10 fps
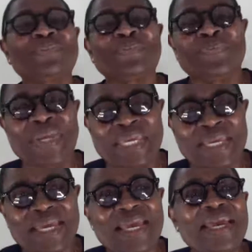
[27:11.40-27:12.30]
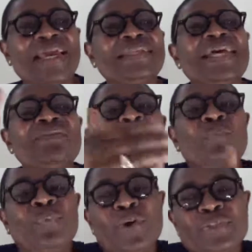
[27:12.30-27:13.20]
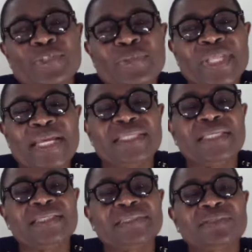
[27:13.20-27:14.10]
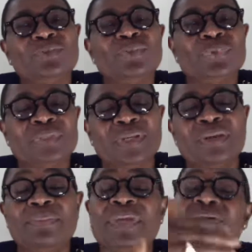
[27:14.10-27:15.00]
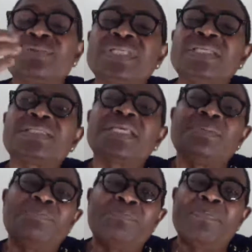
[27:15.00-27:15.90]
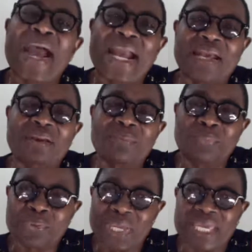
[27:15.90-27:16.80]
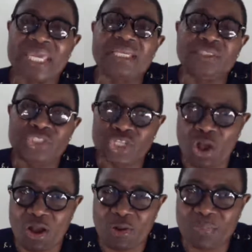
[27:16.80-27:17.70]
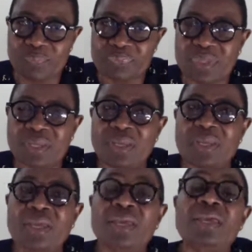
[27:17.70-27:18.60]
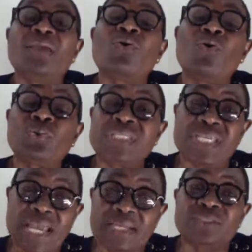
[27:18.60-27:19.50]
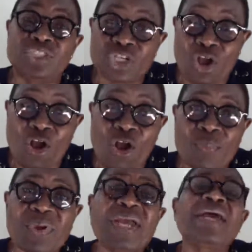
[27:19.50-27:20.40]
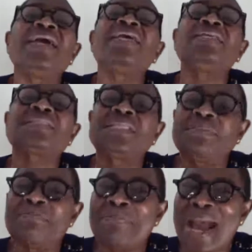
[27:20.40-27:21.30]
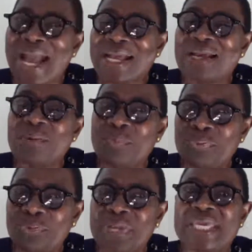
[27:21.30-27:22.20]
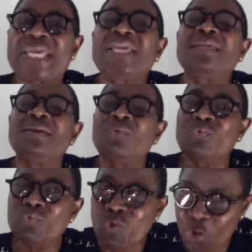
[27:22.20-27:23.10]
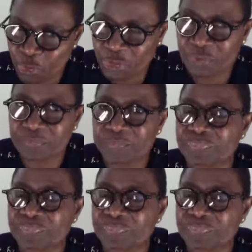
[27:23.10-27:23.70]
to think that the person that is used, because it's a back-breaking job. A hotel job is a back-breaking work.